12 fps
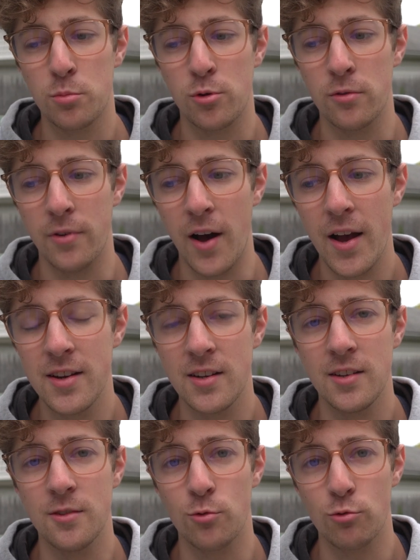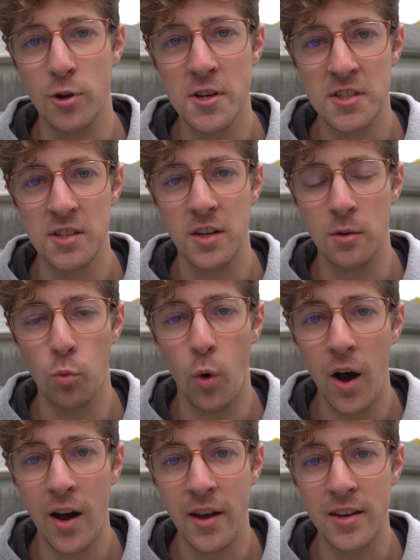provided reasoning
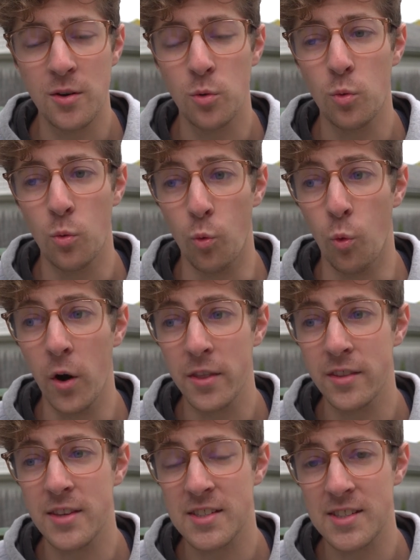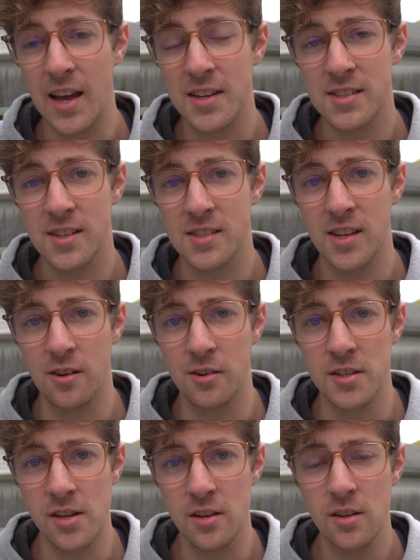why what this testing center
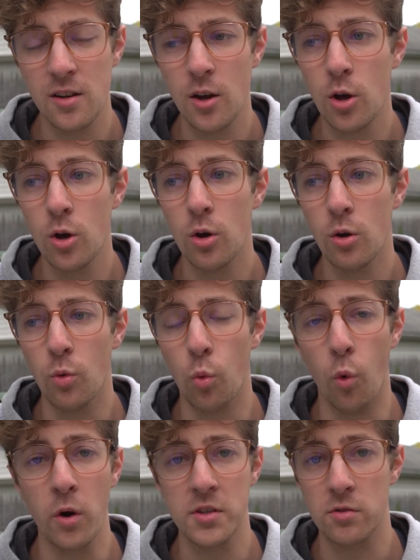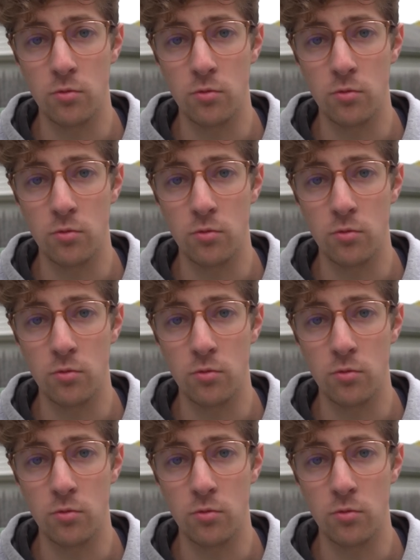did was